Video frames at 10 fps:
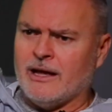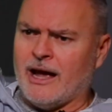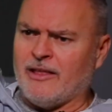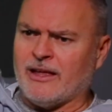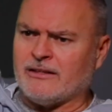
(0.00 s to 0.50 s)

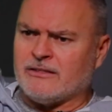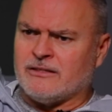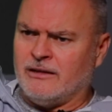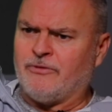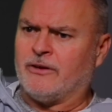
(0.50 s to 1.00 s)
and that
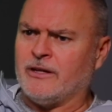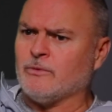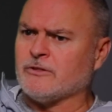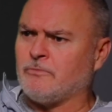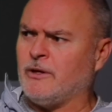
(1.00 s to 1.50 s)
he felt he
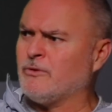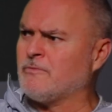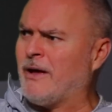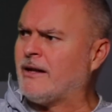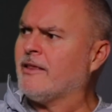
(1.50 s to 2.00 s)
was
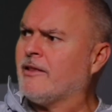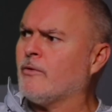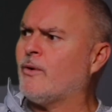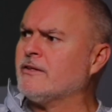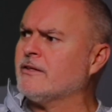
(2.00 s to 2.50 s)
better than
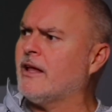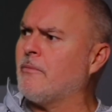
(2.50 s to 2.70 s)
the ones that they